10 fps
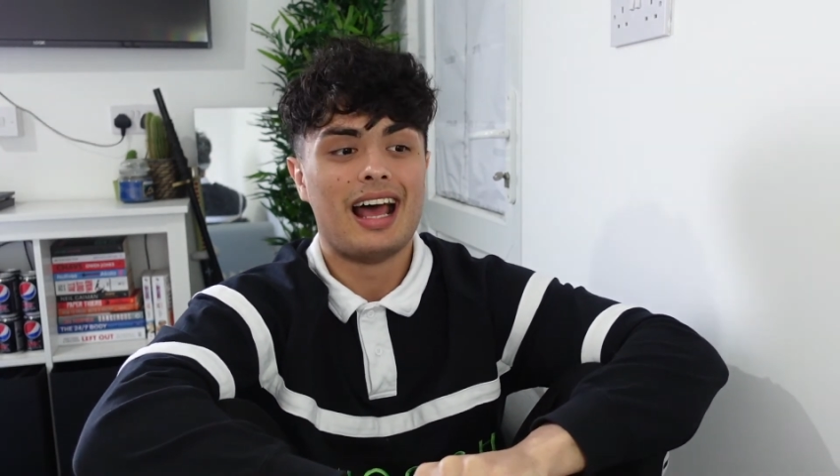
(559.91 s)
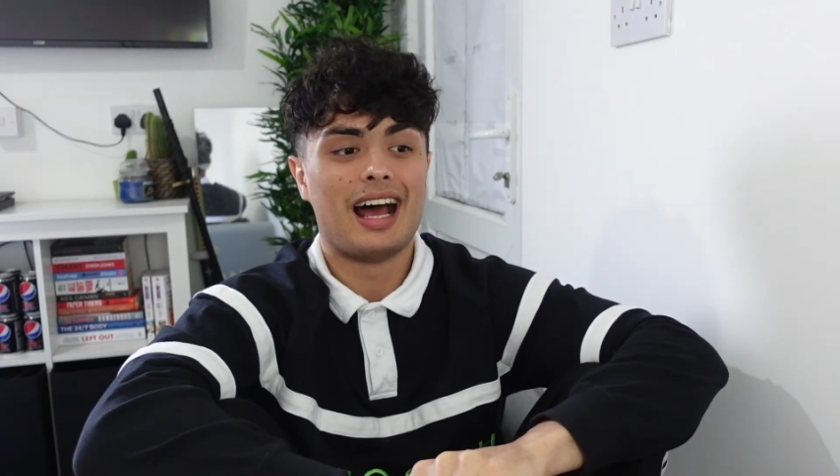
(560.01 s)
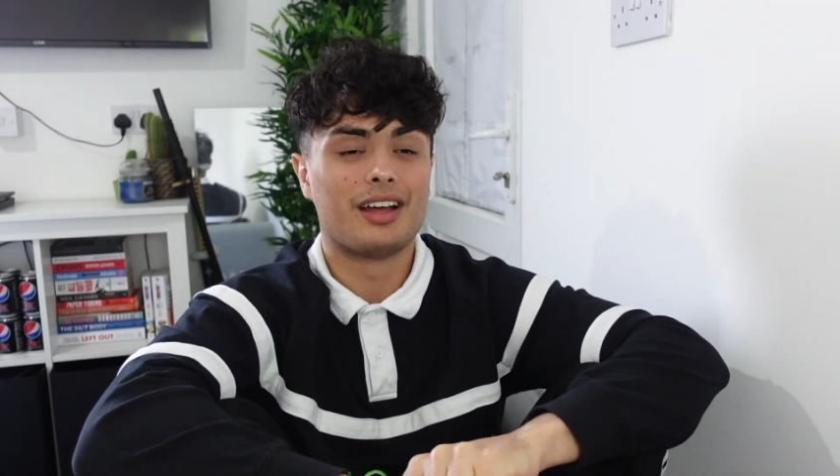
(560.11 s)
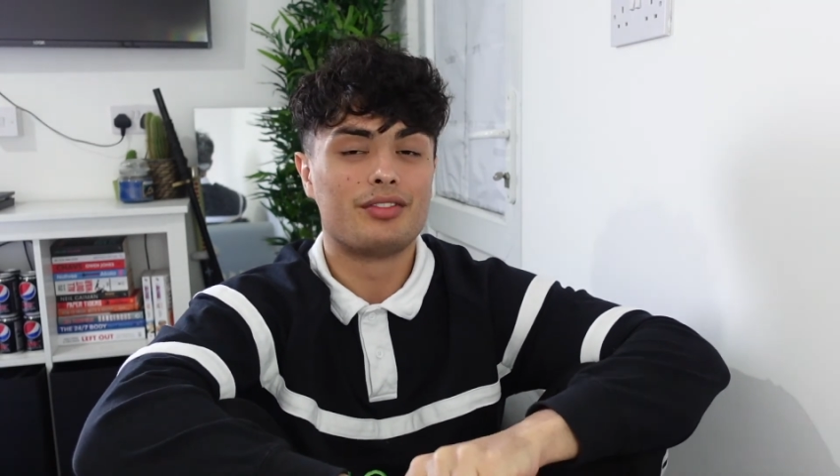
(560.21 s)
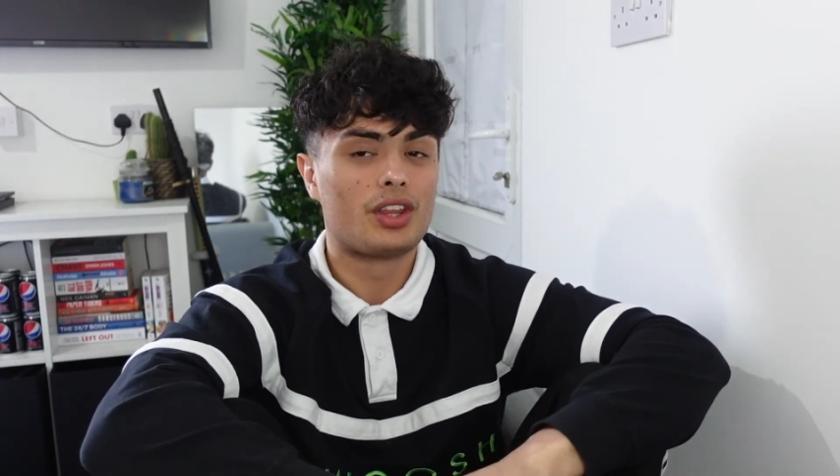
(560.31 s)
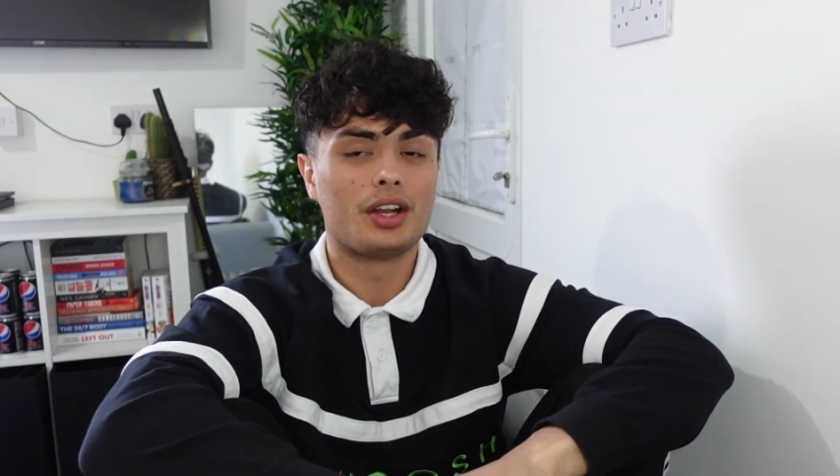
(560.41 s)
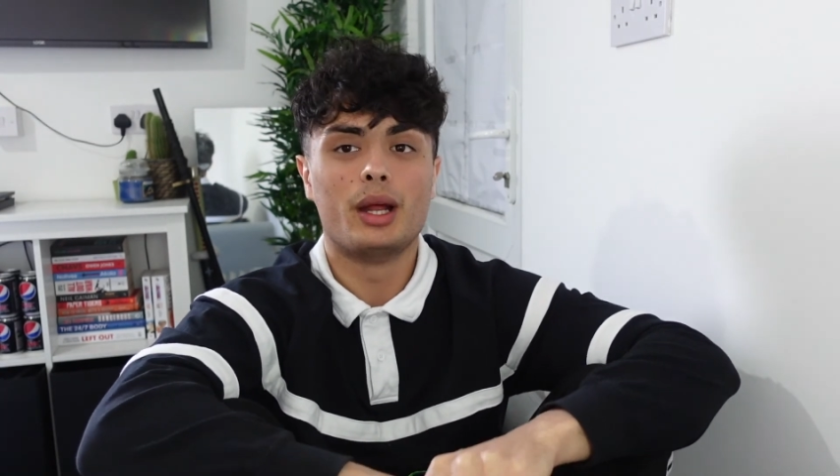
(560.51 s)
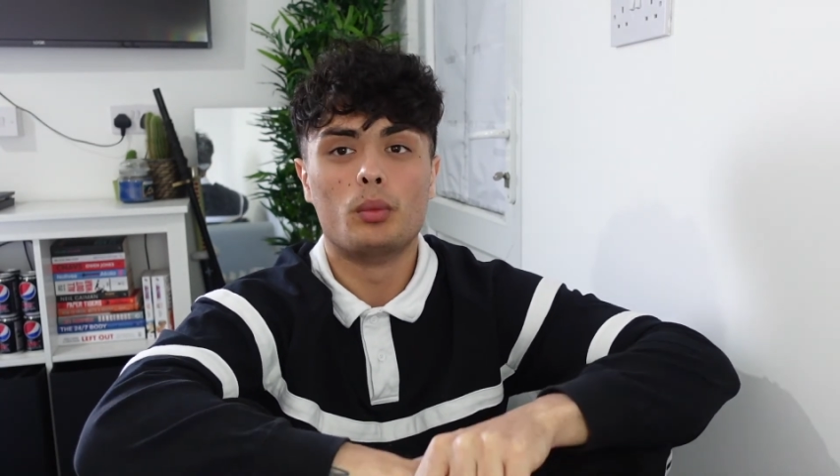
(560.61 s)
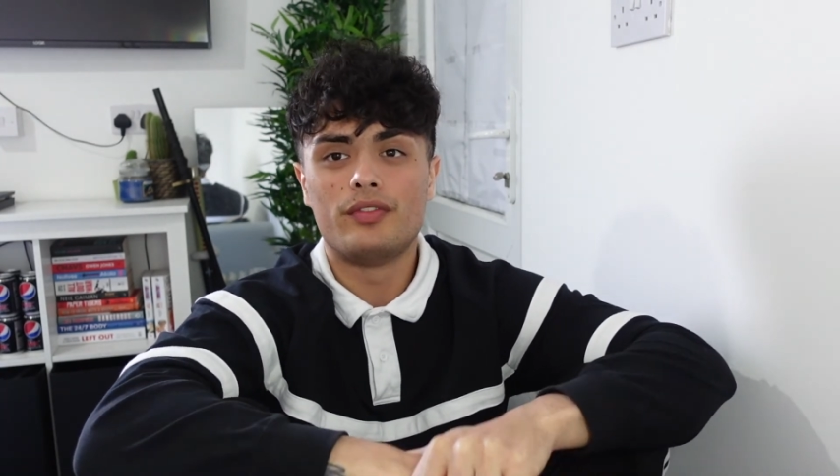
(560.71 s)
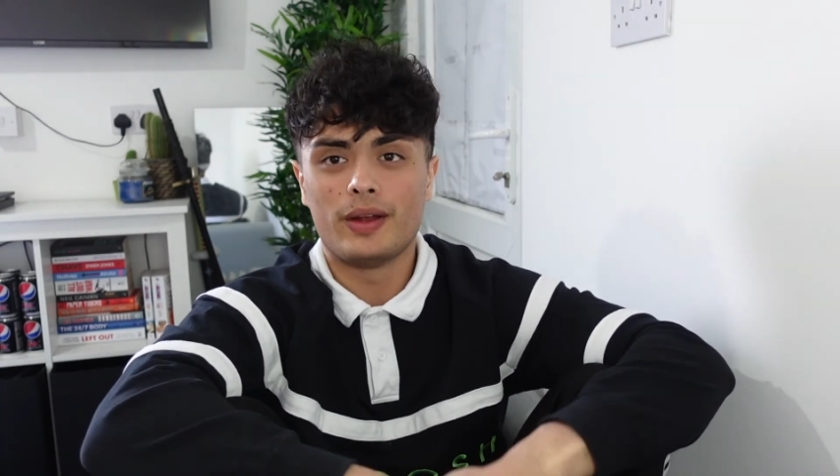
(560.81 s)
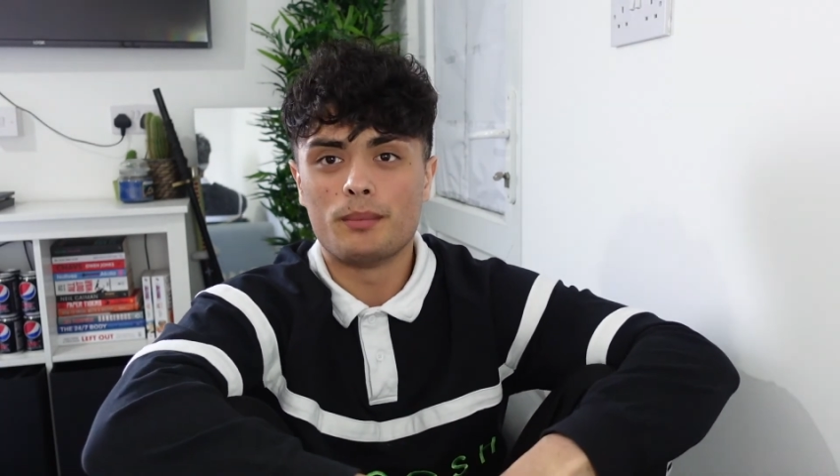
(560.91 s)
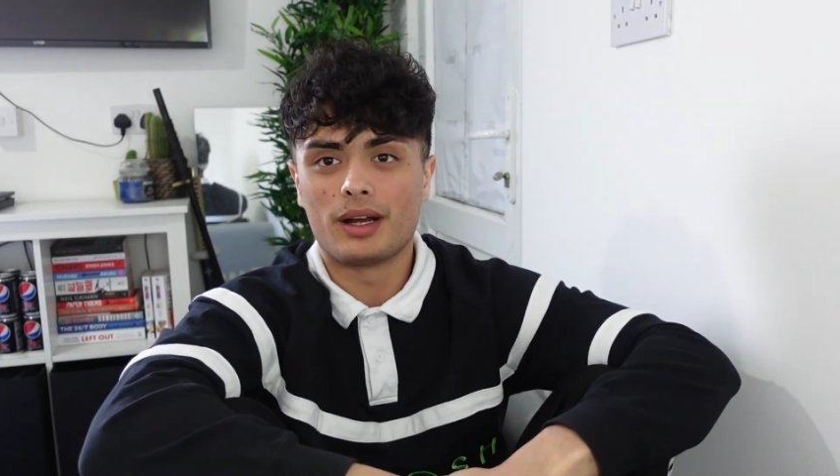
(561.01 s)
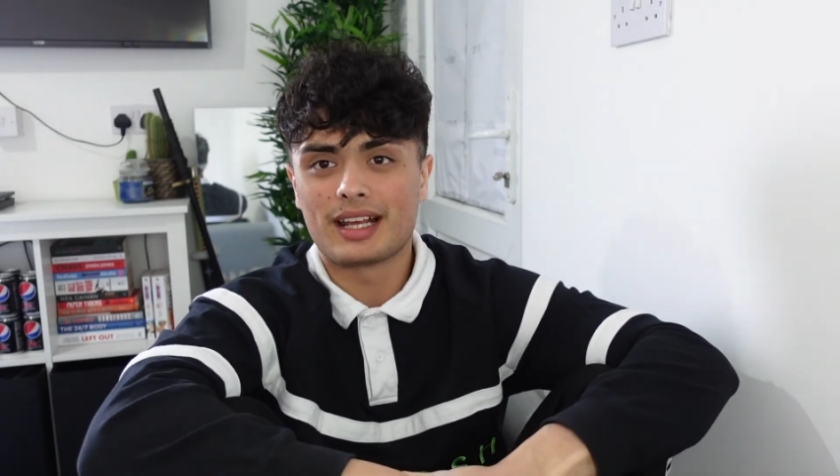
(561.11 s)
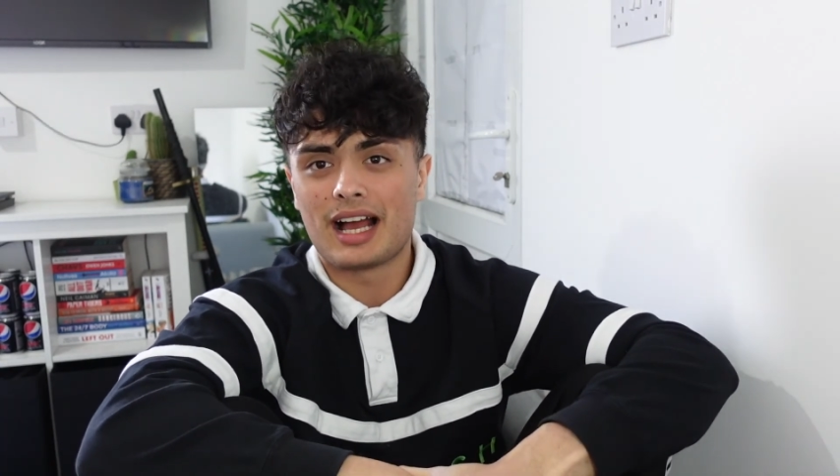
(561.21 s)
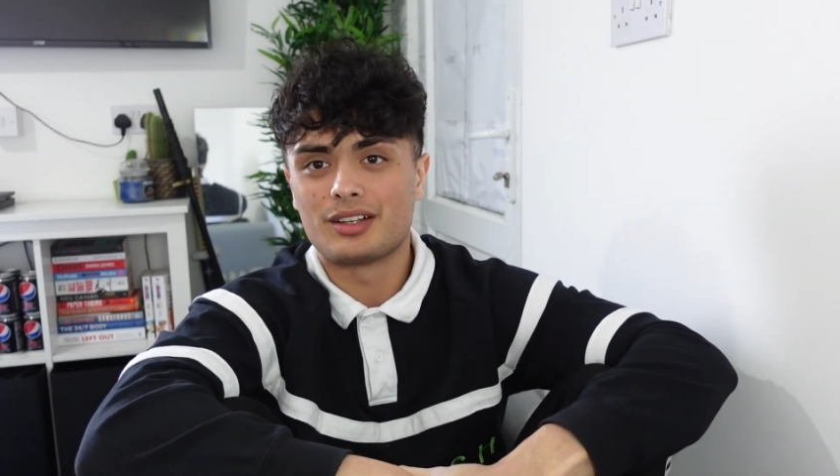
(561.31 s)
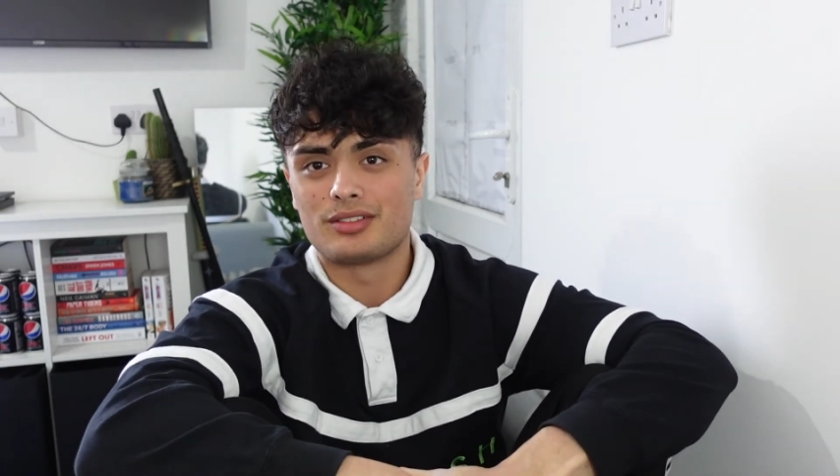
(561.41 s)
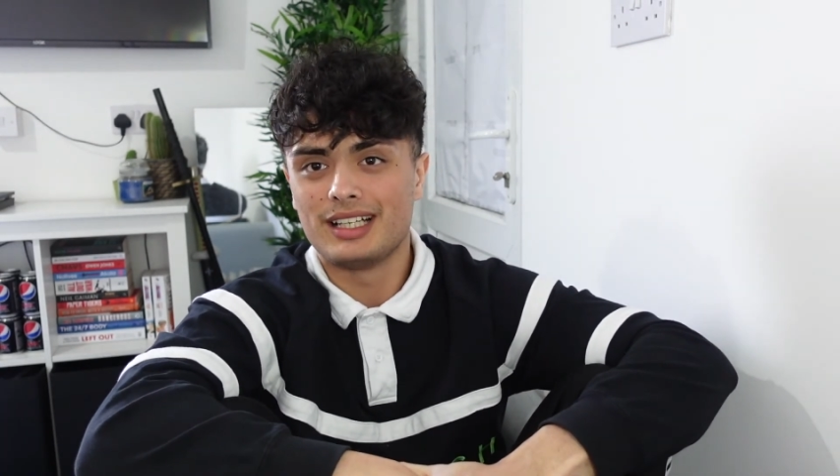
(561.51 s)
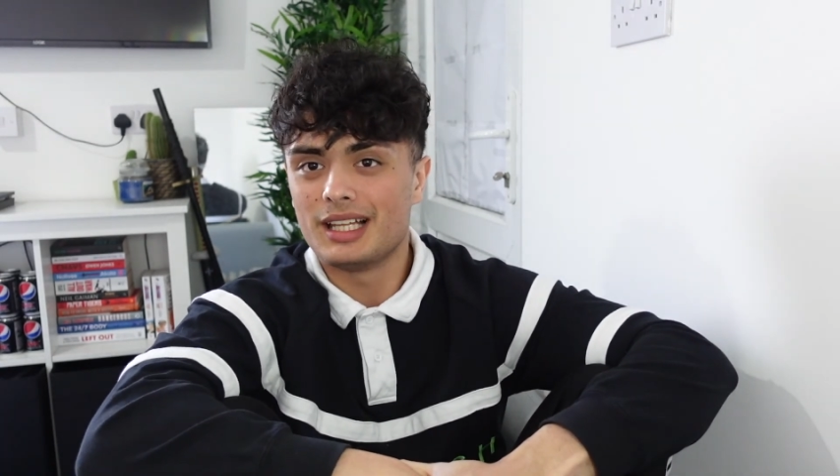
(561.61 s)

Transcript: and I've done it within my calorie